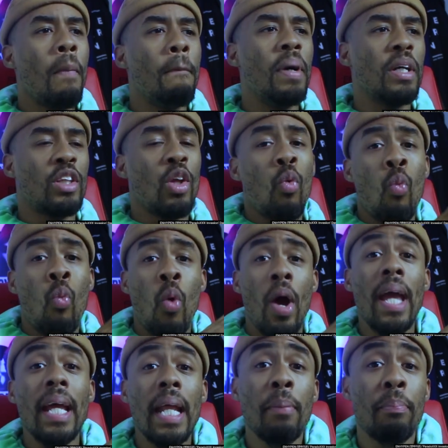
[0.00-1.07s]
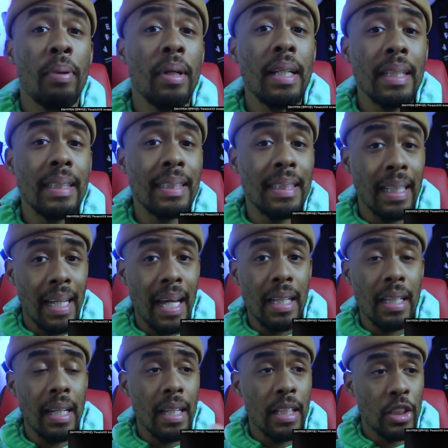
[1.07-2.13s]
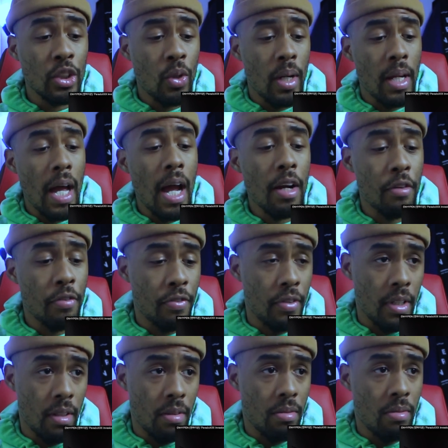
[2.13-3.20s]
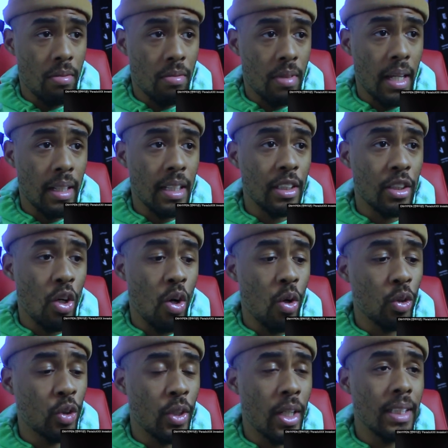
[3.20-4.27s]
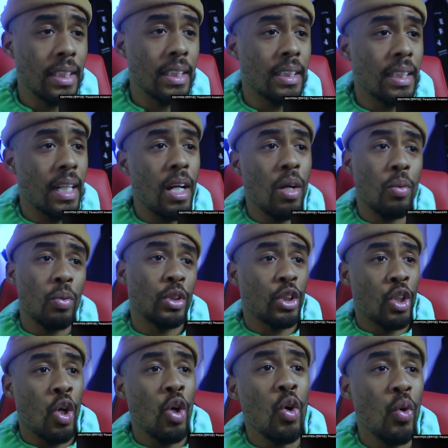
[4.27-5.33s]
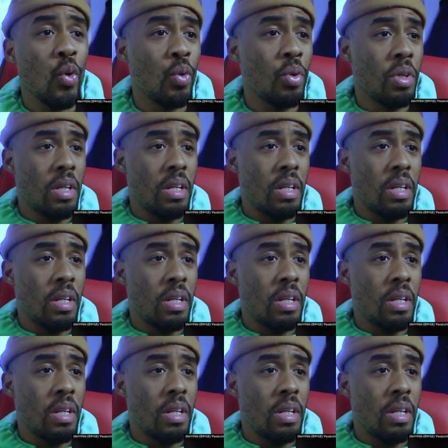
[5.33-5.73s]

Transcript: but the way they put it together in its choreography, like this whole transition here was cool.